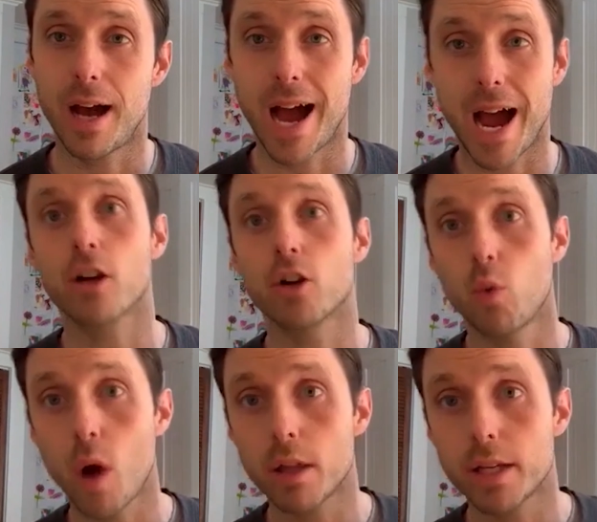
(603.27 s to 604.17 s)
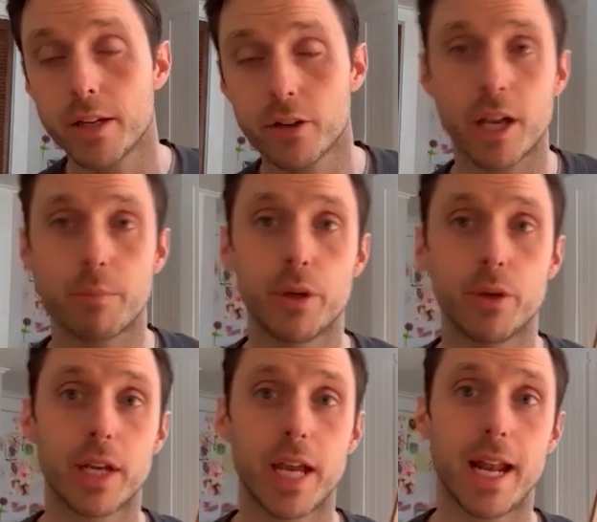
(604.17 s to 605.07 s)
higher quality and your
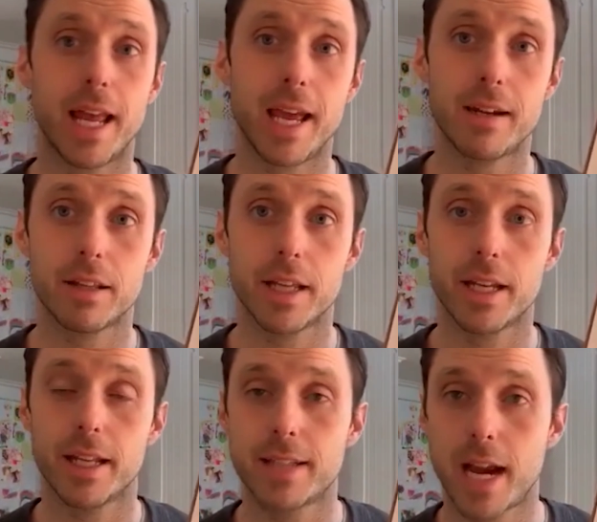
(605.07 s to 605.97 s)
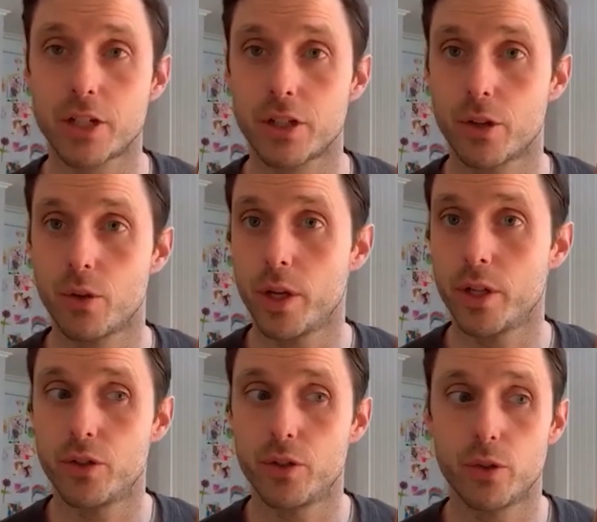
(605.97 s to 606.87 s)
computer can't handle it, it's actually
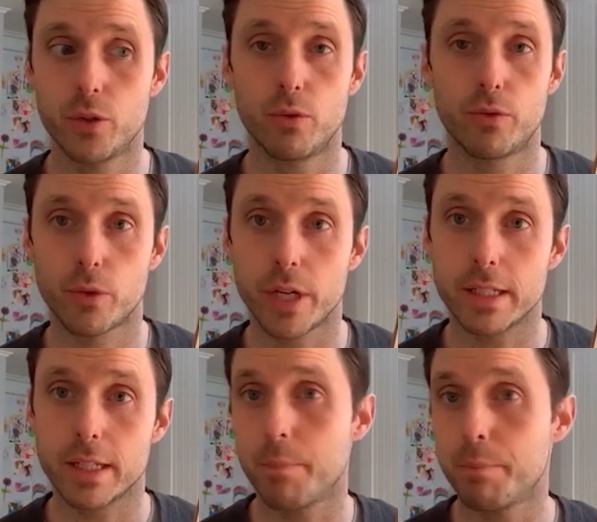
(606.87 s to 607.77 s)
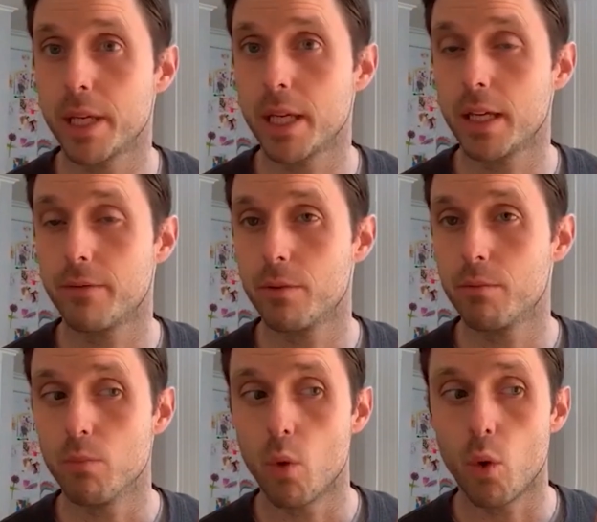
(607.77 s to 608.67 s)
going to freeze up
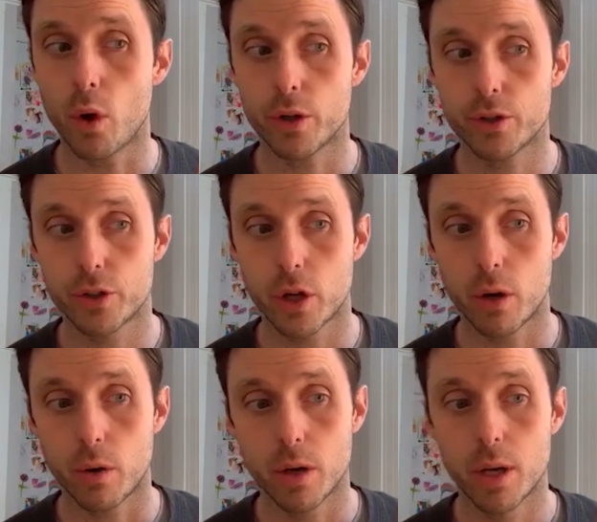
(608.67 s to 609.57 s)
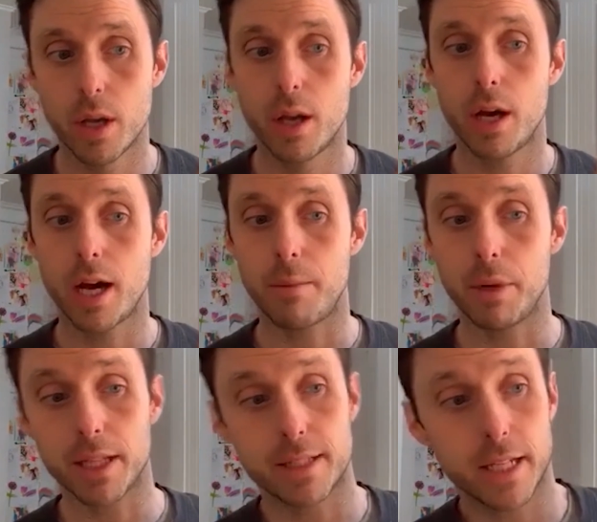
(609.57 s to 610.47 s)
even more. So, uh,
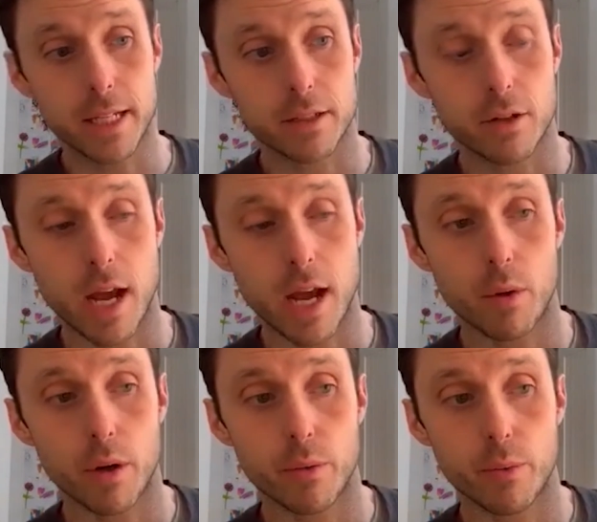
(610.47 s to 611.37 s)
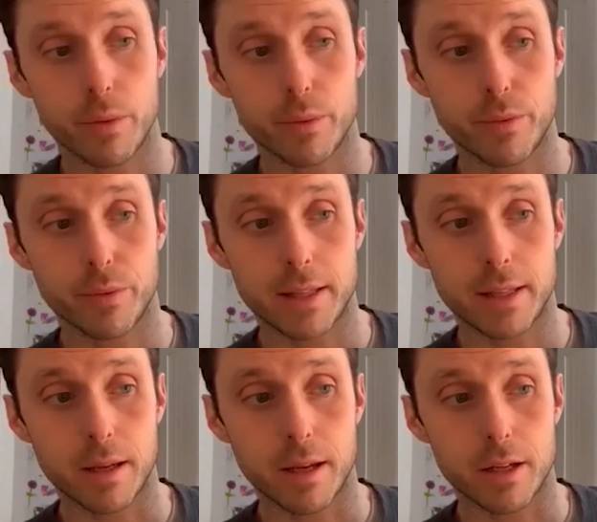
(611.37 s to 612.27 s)
but let's see. So now we're, we've got
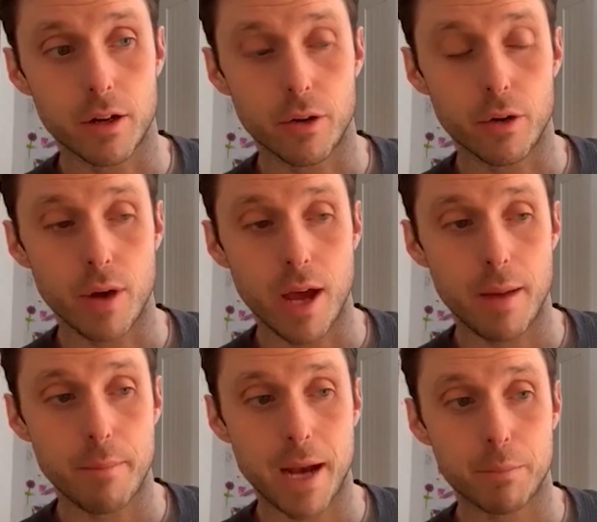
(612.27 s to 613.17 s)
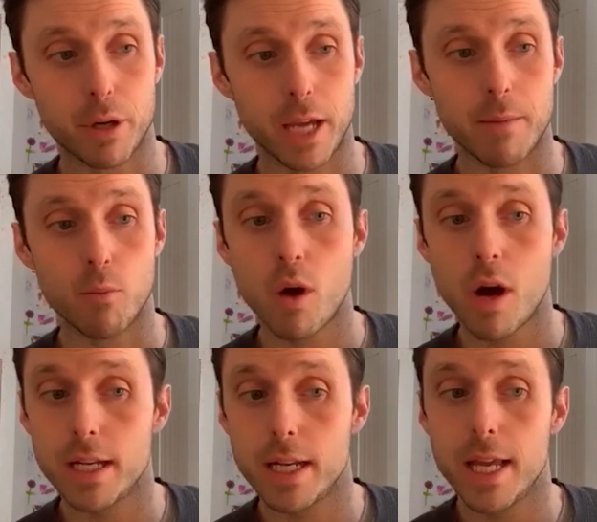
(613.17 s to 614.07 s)
the you know new MacBook
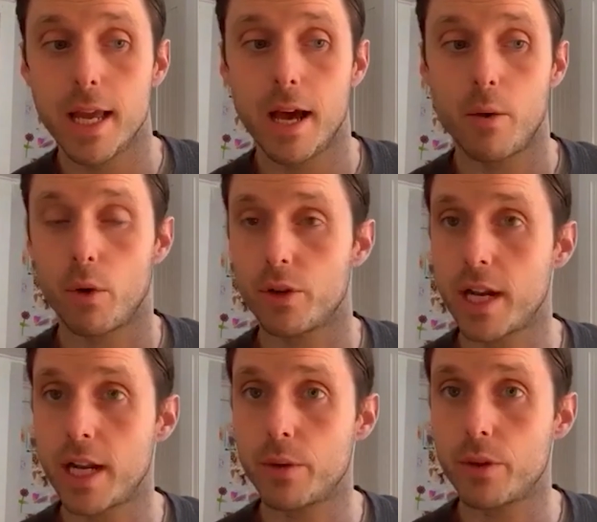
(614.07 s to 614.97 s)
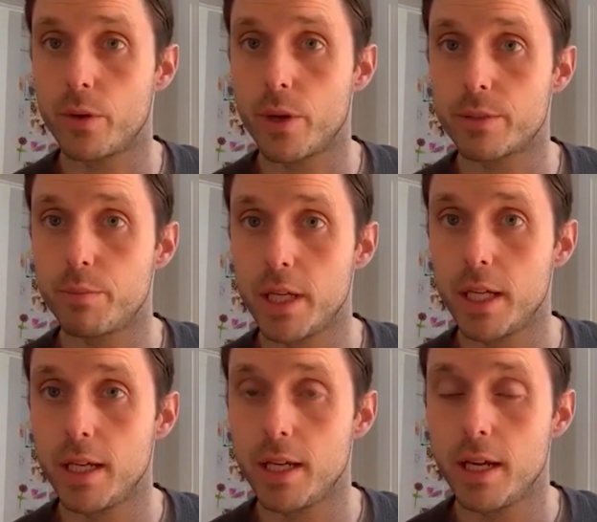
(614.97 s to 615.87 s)
M1. We're sending with
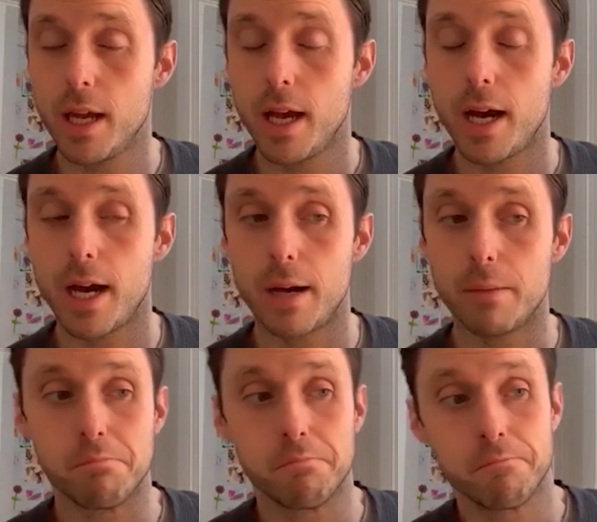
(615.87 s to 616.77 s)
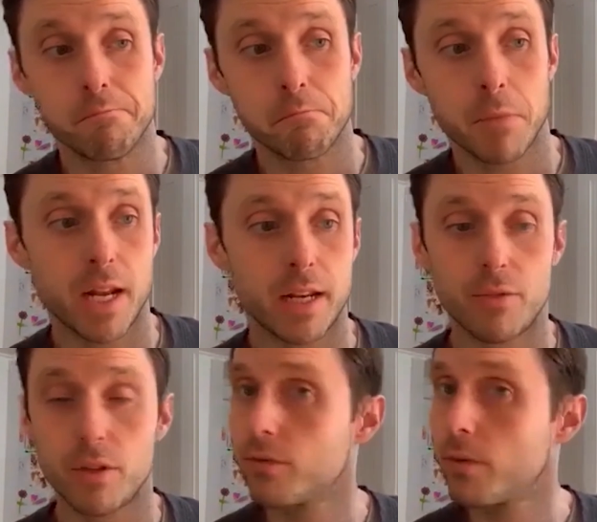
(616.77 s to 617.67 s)
USB. Um, any
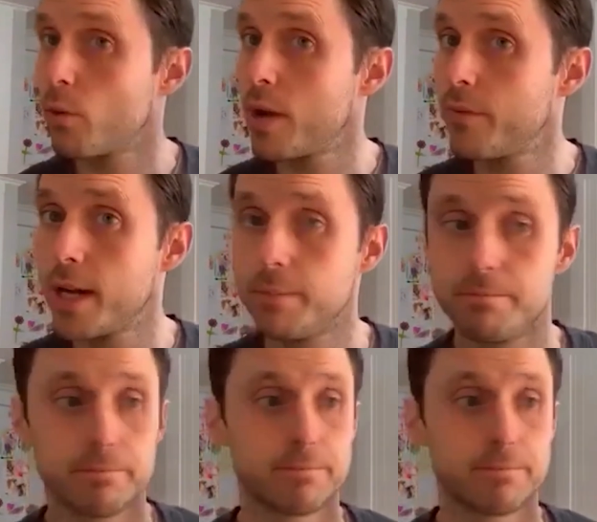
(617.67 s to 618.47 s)
difference from the Wi-Fi?